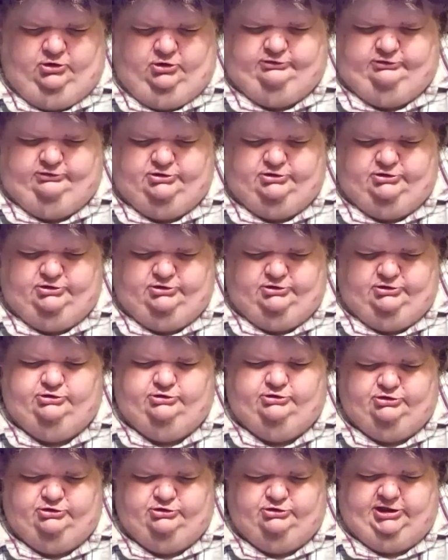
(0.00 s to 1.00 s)

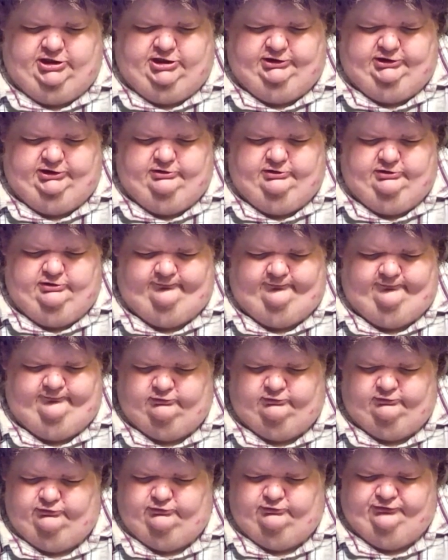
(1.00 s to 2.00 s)
contracted a venereal
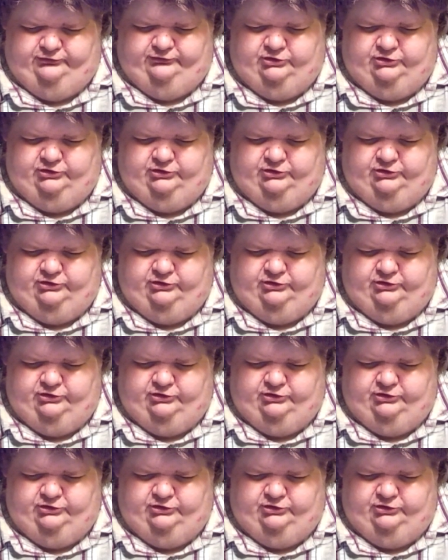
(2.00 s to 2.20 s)
disease